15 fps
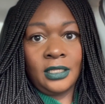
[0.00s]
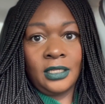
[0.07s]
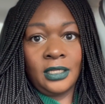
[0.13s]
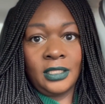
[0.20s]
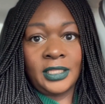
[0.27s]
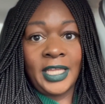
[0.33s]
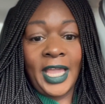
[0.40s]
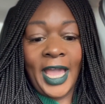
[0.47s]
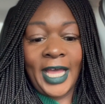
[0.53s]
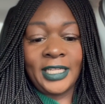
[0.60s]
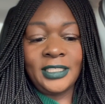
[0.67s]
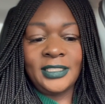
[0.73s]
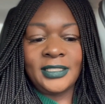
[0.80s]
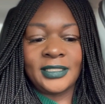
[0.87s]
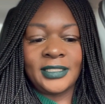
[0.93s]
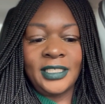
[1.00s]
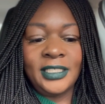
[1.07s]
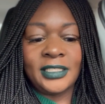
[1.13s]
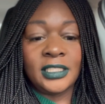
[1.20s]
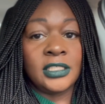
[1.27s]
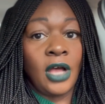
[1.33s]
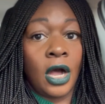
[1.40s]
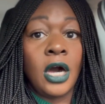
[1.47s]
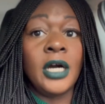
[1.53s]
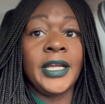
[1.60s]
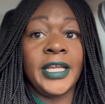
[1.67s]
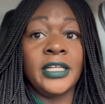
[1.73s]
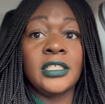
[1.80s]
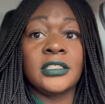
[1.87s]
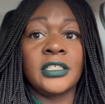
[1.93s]
the Atlas 6 is all
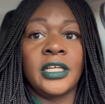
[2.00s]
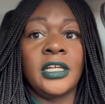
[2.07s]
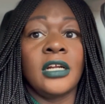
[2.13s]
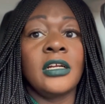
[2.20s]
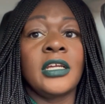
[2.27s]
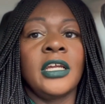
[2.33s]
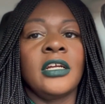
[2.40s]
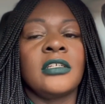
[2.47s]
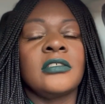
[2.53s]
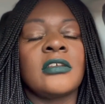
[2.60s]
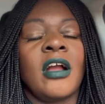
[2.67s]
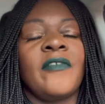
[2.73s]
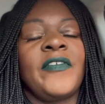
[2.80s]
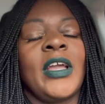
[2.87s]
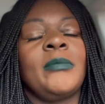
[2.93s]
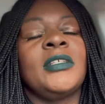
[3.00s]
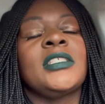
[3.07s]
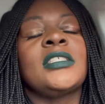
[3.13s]
character, and her characters are fabulous.